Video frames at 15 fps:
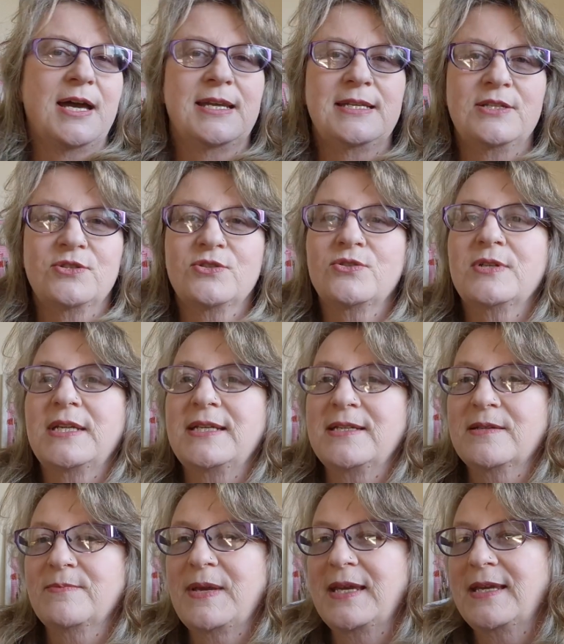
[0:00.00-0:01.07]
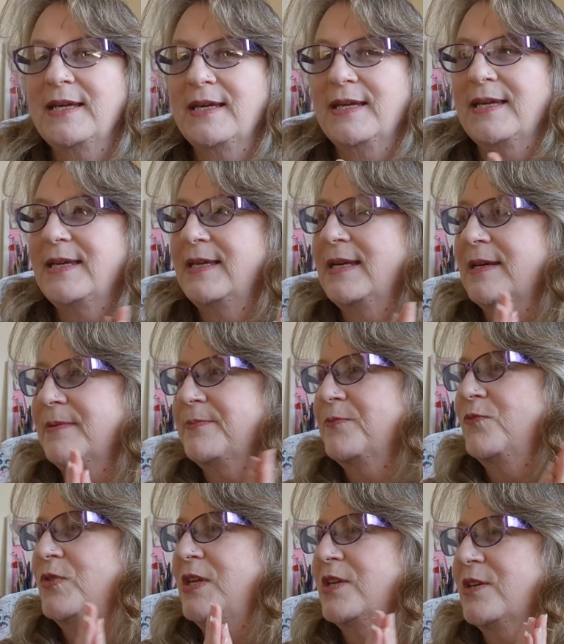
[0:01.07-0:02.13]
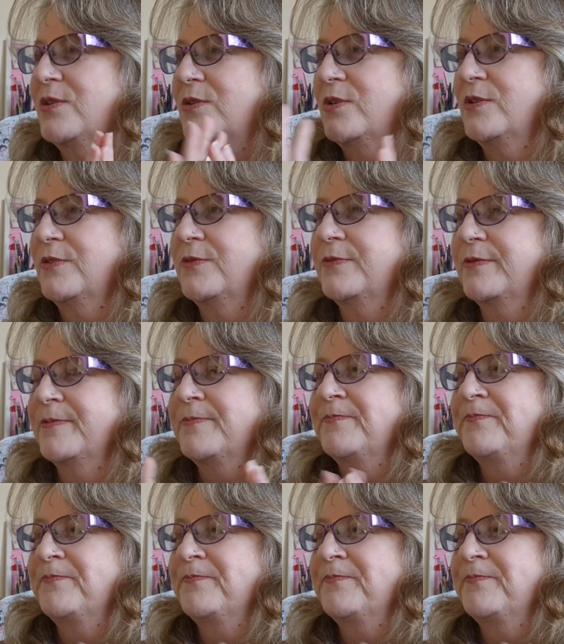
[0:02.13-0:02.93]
I do need to make a video of